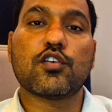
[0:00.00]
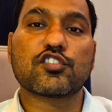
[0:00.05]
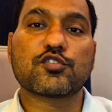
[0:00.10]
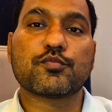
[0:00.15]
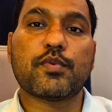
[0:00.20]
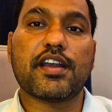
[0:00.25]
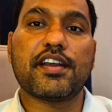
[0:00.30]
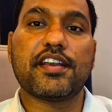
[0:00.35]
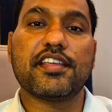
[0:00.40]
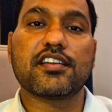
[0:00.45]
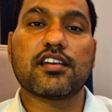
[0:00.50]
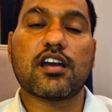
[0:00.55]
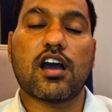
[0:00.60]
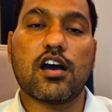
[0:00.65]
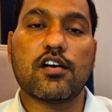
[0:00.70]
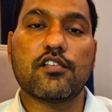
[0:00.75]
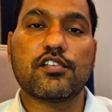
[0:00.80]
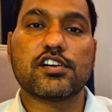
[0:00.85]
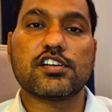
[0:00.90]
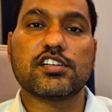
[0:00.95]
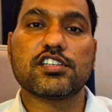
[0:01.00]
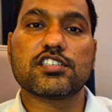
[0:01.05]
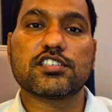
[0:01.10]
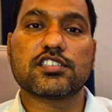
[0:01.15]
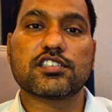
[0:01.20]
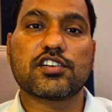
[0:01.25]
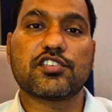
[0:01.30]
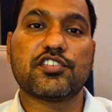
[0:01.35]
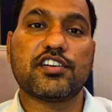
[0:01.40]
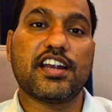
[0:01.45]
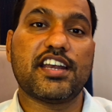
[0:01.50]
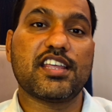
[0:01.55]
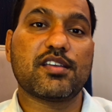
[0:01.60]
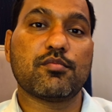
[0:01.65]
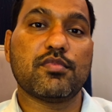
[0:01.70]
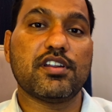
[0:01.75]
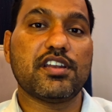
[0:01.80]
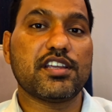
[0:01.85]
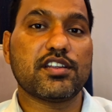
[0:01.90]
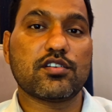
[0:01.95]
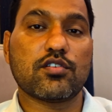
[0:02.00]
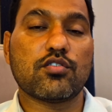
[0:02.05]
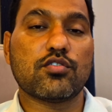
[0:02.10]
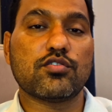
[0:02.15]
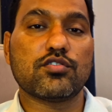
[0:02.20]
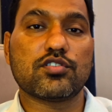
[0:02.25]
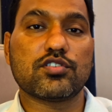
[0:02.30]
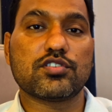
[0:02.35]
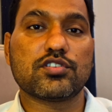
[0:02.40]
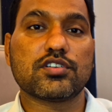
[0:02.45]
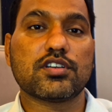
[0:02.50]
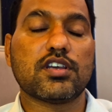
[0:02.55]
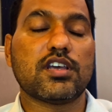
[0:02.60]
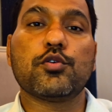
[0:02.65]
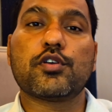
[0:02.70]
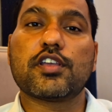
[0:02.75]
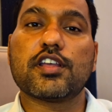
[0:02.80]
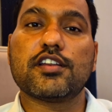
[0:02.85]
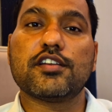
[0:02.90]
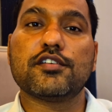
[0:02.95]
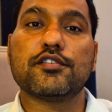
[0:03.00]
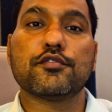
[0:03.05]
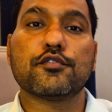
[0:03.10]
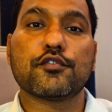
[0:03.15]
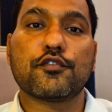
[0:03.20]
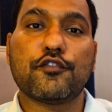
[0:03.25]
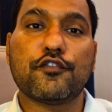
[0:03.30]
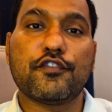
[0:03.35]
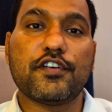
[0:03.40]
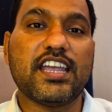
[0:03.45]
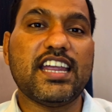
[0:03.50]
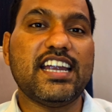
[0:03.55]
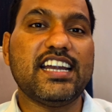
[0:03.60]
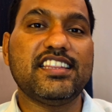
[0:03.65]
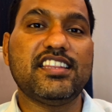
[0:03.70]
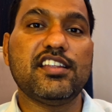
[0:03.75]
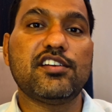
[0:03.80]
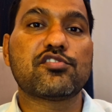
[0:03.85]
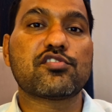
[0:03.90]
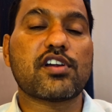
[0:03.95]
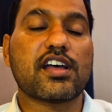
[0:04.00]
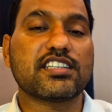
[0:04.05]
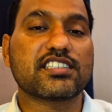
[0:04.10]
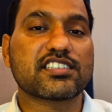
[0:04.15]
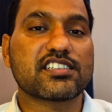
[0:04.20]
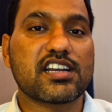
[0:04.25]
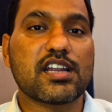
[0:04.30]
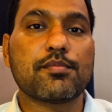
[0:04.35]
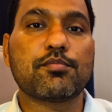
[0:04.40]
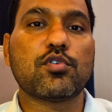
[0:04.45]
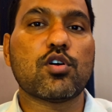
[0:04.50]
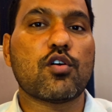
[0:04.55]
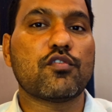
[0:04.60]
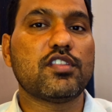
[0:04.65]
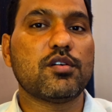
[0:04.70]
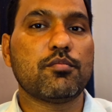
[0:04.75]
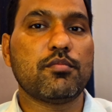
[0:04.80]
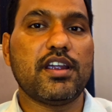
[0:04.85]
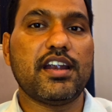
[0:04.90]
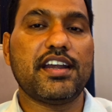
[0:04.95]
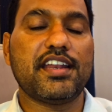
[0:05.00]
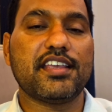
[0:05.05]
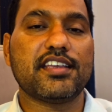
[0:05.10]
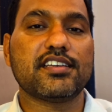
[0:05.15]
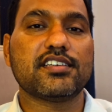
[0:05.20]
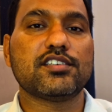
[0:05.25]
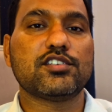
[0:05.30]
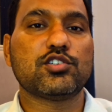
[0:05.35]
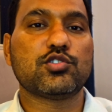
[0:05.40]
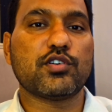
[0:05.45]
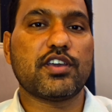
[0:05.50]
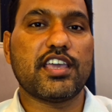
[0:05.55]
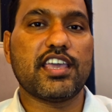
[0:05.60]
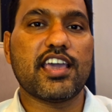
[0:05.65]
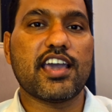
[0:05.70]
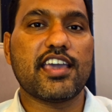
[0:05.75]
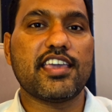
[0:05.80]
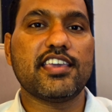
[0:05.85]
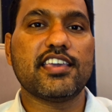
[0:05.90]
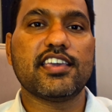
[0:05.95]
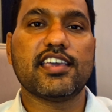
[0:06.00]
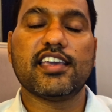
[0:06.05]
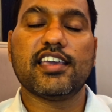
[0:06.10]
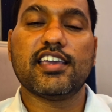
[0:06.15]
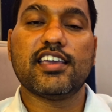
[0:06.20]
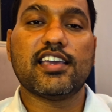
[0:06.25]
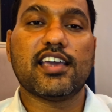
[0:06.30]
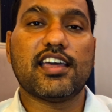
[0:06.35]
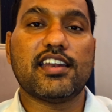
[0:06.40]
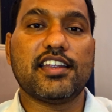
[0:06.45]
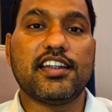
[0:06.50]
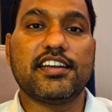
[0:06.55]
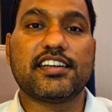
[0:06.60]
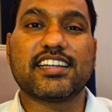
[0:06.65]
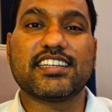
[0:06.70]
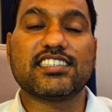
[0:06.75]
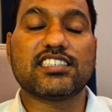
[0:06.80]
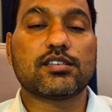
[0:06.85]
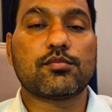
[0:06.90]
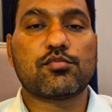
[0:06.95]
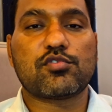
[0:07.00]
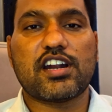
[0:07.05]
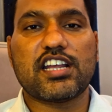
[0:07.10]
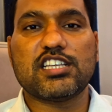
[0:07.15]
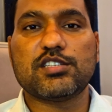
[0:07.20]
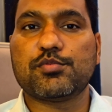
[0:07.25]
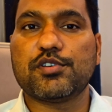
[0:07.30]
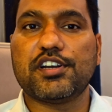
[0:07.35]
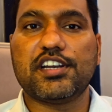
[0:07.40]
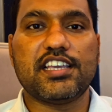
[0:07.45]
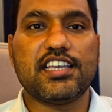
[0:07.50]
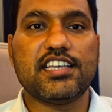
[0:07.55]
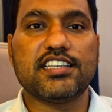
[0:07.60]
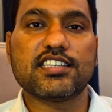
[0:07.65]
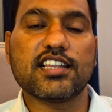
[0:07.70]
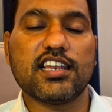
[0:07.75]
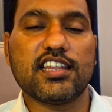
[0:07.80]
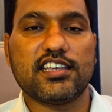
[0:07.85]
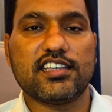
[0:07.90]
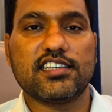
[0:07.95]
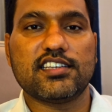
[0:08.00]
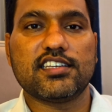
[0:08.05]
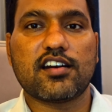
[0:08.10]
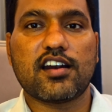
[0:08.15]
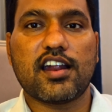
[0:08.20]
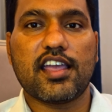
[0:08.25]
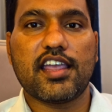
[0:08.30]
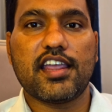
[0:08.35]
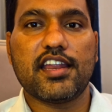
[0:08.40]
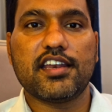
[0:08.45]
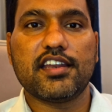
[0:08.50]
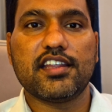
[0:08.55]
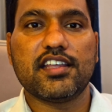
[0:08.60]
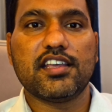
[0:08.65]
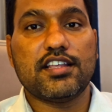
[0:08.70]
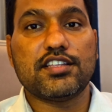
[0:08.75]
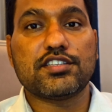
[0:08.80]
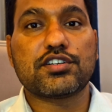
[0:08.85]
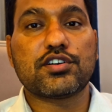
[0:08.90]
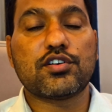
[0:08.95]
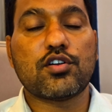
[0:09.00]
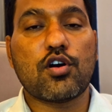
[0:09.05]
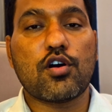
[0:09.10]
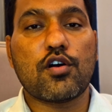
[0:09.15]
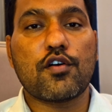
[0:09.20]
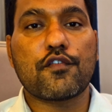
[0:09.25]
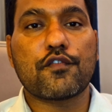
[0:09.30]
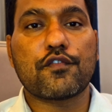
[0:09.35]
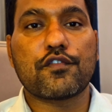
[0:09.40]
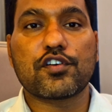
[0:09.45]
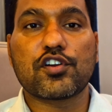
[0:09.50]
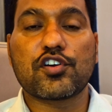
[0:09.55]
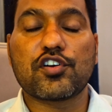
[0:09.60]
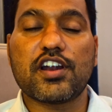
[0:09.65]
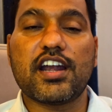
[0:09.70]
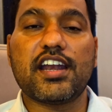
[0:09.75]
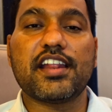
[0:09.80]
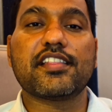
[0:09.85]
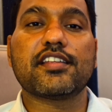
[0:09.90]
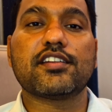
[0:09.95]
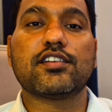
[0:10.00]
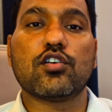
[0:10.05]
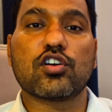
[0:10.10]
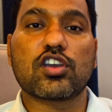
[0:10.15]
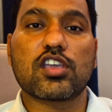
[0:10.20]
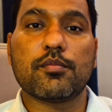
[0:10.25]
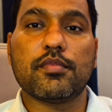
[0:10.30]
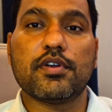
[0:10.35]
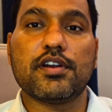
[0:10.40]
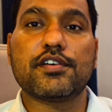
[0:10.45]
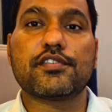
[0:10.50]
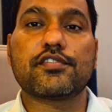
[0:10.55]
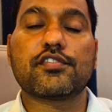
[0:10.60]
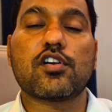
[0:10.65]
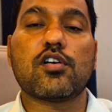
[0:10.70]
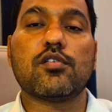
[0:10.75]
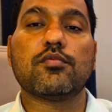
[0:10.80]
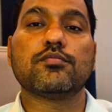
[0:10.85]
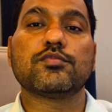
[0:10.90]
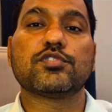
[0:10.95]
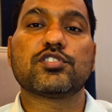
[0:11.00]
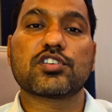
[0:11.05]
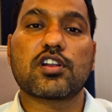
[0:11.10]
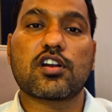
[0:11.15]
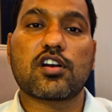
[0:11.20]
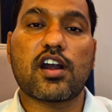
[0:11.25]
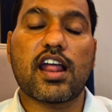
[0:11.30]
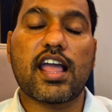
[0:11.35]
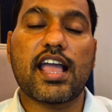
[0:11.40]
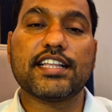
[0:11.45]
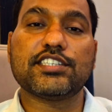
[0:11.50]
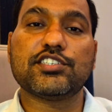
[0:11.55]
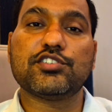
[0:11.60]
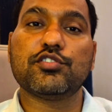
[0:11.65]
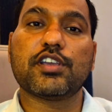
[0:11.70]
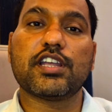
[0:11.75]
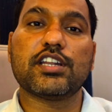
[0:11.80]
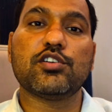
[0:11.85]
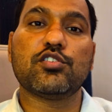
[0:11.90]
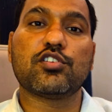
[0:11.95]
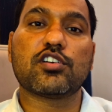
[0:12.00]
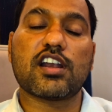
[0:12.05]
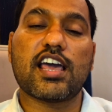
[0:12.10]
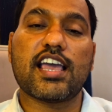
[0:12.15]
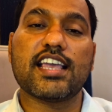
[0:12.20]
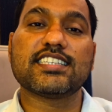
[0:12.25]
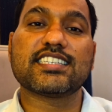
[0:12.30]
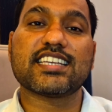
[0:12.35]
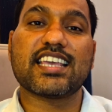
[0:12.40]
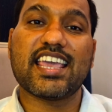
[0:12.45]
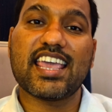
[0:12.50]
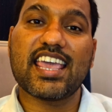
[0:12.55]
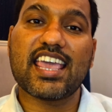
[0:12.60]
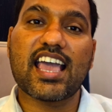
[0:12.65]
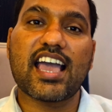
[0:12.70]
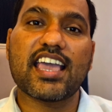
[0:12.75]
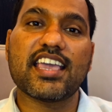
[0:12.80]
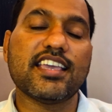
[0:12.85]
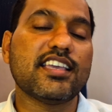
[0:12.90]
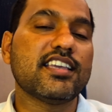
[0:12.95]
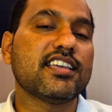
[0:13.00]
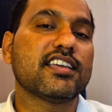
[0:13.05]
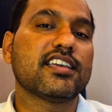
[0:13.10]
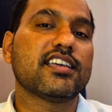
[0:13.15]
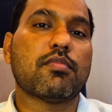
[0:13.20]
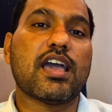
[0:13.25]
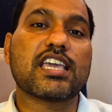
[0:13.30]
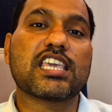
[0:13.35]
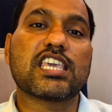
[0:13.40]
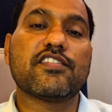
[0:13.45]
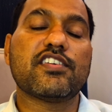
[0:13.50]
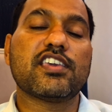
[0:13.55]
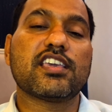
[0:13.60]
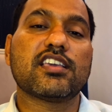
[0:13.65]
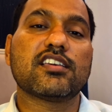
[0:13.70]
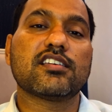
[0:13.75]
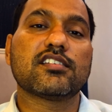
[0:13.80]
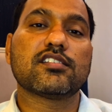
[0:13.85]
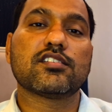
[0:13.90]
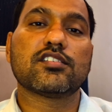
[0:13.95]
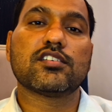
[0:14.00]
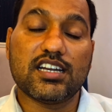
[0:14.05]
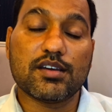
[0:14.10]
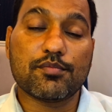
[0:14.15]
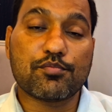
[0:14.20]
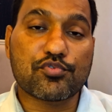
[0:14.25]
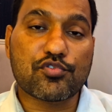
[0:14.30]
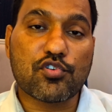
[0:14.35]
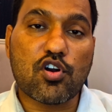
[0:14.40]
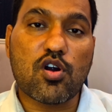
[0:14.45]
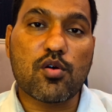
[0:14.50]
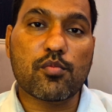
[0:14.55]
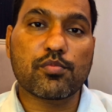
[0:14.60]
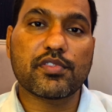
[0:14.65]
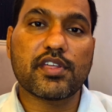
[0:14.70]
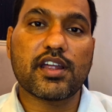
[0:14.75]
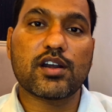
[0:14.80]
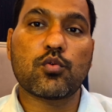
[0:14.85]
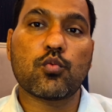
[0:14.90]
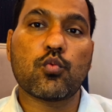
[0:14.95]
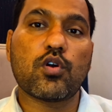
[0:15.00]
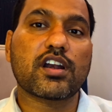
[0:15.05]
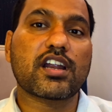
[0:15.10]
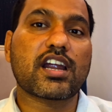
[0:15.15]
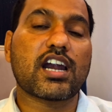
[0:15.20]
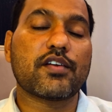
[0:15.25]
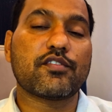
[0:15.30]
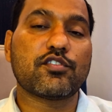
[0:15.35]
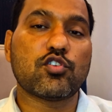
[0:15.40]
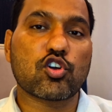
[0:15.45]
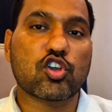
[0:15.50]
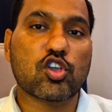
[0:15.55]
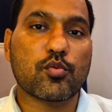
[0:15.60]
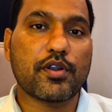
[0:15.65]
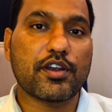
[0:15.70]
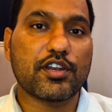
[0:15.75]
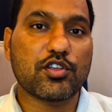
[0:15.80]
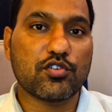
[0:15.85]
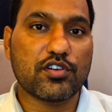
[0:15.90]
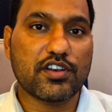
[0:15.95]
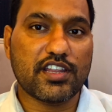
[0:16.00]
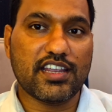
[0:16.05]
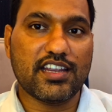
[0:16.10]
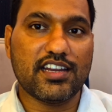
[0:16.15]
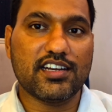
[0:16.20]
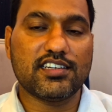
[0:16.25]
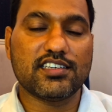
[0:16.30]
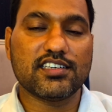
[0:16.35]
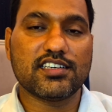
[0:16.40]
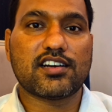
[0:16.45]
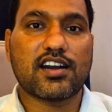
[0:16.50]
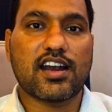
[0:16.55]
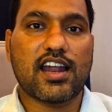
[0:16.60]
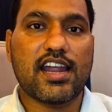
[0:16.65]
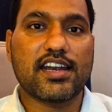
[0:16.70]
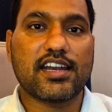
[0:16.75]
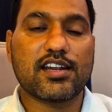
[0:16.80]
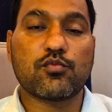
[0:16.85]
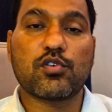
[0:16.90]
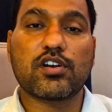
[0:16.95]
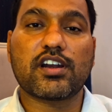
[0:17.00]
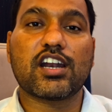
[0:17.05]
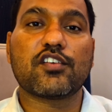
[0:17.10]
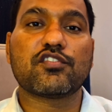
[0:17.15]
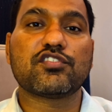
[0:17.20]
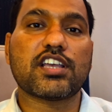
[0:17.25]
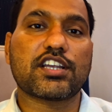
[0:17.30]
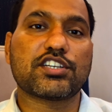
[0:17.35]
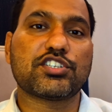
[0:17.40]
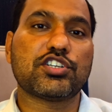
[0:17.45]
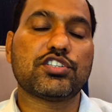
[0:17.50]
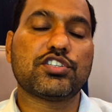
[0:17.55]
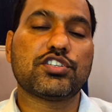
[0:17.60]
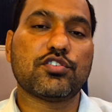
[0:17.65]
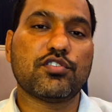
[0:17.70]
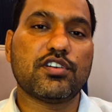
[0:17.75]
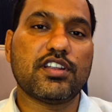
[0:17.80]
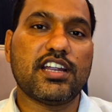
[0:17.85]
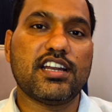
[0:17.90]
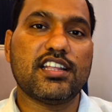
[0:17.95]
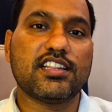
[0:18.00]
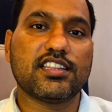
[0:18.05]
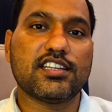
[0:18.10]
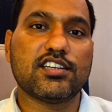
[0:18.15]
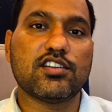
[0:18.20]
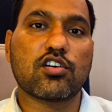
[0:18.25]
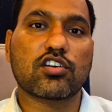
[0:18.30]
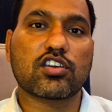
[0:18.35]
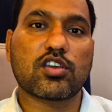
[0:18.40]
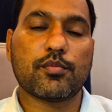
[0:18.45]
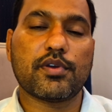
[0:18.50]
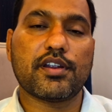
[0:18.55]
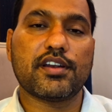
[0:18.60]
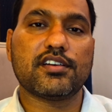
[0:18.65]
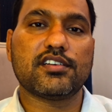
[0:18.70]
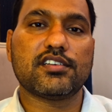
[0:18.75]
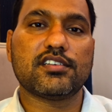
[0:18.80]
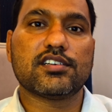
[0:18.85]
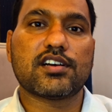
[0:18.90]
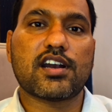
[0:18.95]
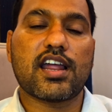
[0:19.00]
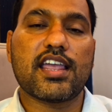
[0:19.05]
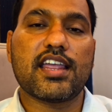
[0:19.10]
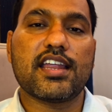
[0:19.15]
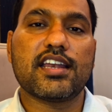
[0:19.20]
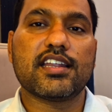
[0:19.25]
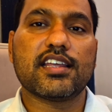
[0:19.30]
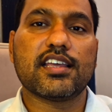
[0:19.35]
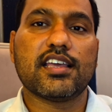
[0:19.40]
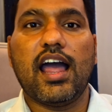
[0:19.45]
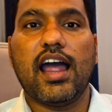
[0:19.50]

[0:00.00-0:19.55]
of spending hours creating meeting notes, you can feed the transcript of the meeting to AI and it can summarize pretty easily, right? Instead of creating the document from scratch, you can utilize AI by giving it a prompt that what kind of document you need, right? And what kind of sections you need in the document, right?